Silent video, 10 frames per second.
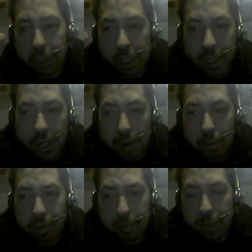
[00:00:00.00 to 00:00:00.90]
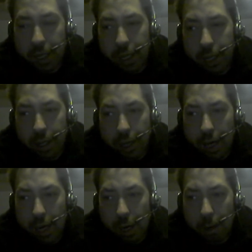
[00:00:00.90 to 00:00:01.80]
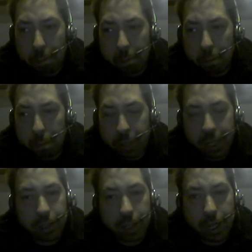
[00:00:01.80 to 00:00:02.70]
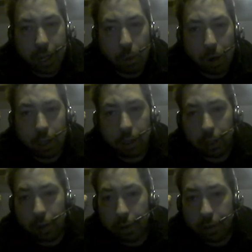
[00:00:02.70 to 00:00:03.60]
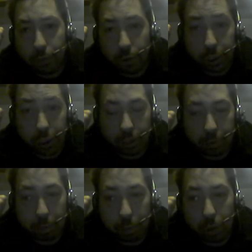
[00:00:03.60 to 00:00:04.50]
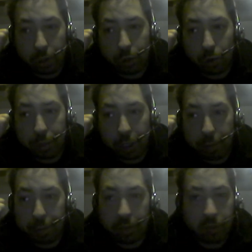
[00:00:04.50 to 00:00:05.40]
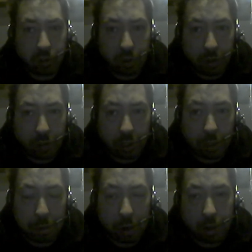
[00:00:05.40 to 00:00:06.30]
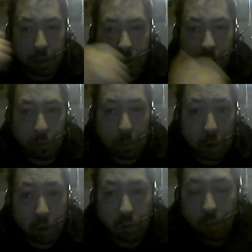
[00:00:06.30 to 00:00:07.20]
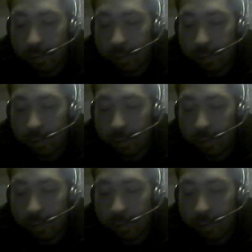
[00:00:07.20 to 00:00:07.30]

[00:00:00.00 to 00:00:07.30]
I got with my plane that I had a while ago that unfortunately broke into a million pieces, so I took it apart and I saved the parts.